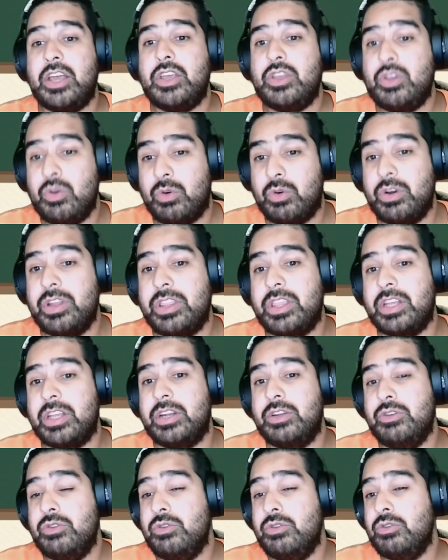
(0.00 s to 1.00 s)
you're the
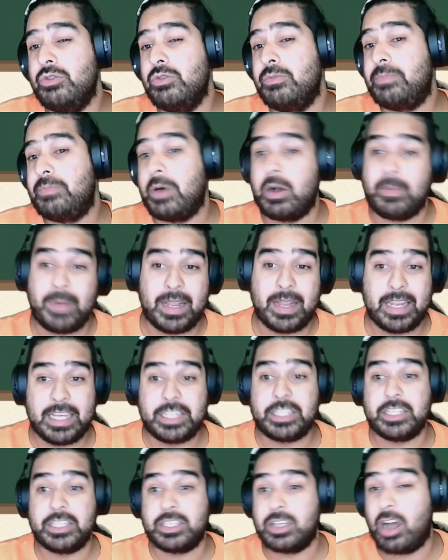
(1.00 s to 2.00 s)
new Pokemon
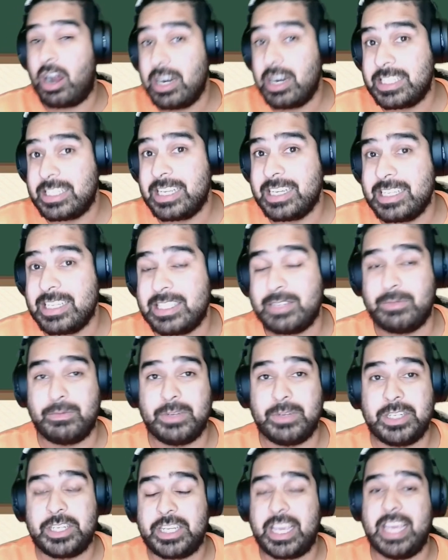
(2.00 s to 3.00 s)
Legends Arceus, in
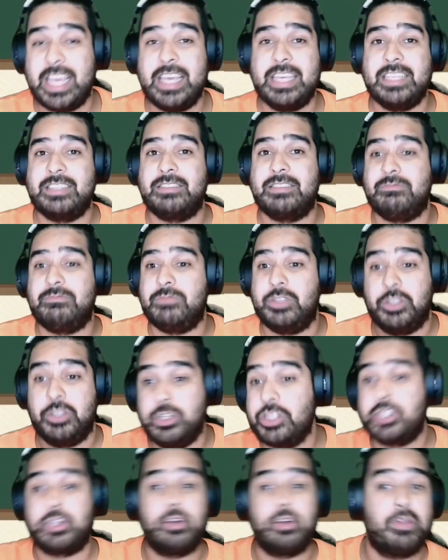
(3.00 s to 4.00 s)
which case you
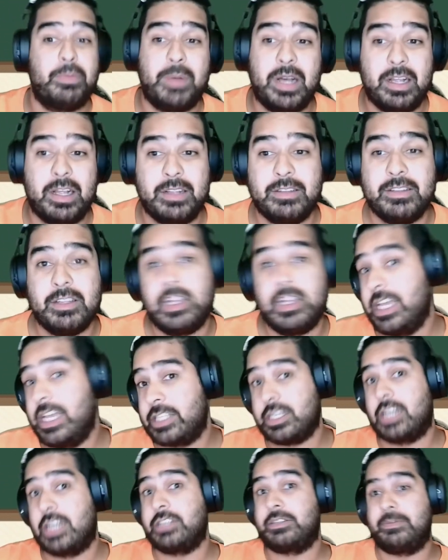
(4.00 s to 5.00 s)
just throw the ball.
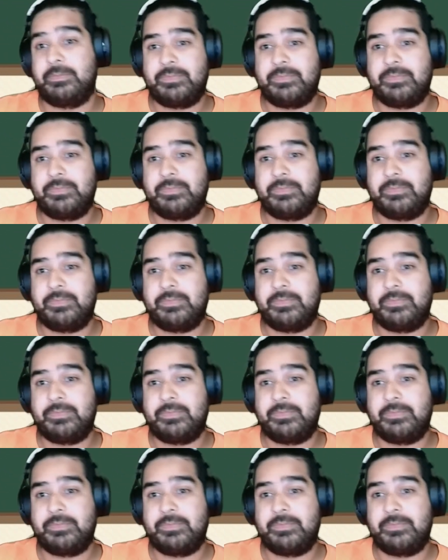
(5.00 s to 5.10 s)
It's awesome.